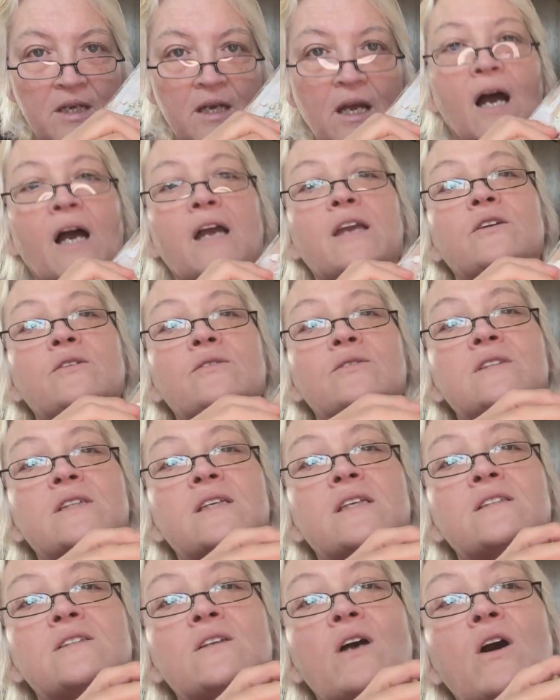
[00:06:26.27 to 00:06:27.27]
I use
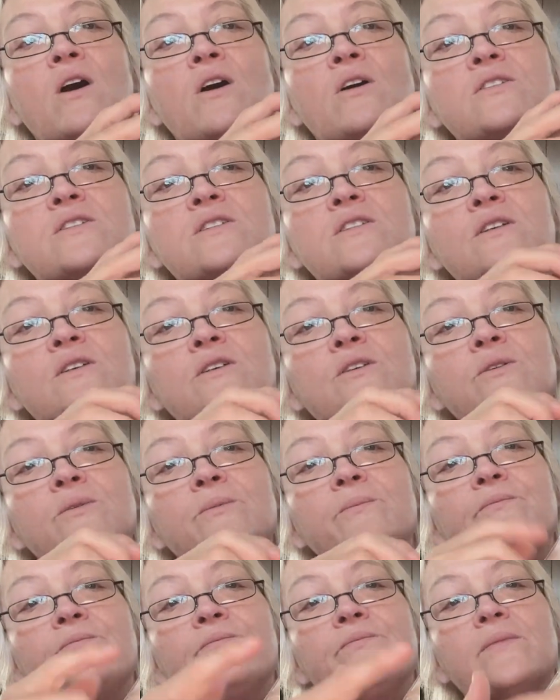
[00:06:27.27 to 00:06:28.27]
these also.
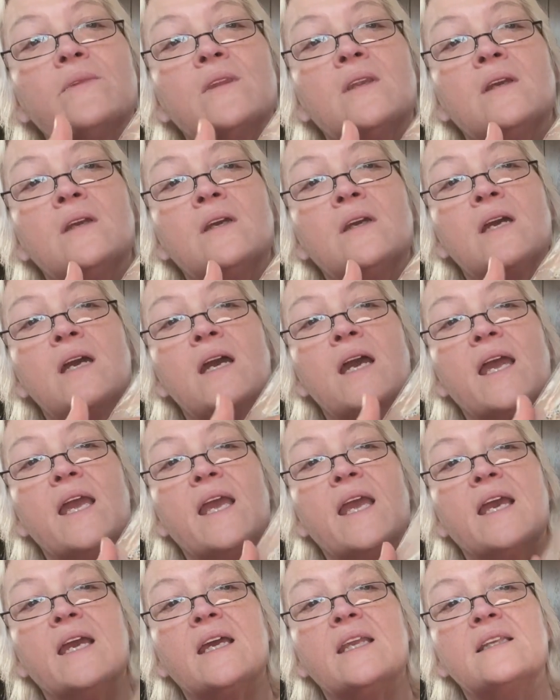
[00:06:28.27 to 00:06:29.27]

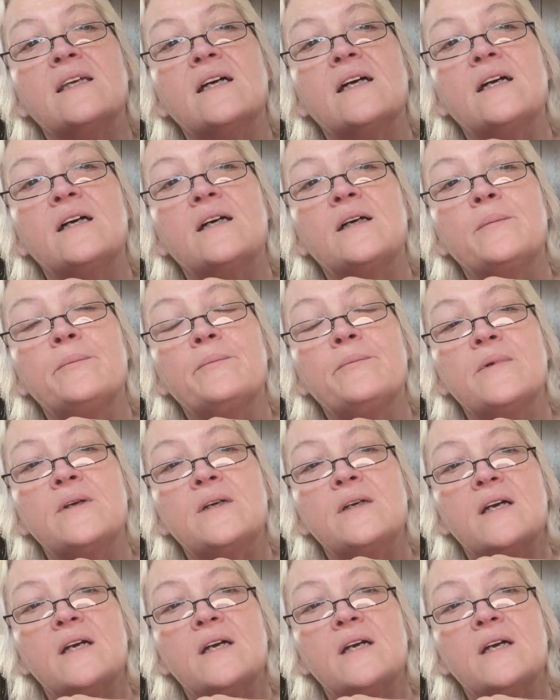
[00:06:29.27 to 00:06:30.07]
And um,